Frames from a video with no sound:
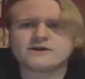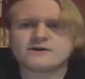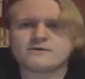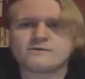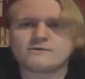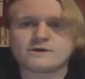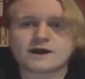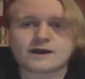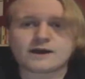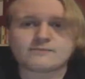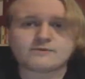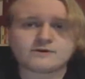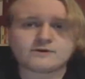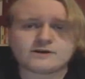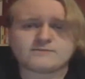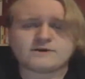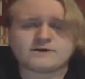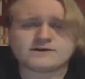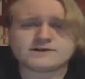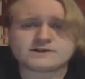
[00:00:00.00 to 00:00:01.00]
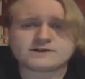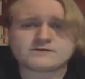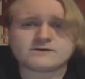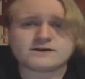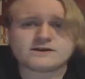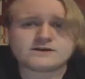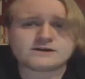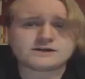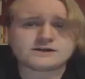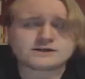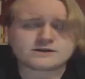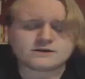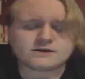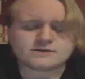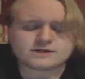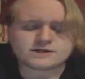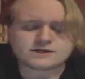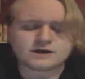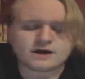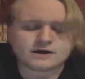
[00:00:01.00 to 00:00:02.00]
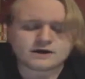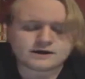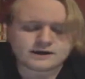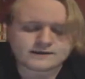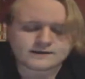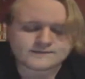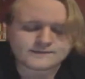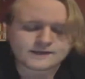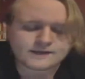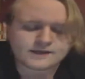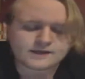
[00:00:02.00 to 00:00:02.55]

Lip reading: when I put him on screen and he starts talking,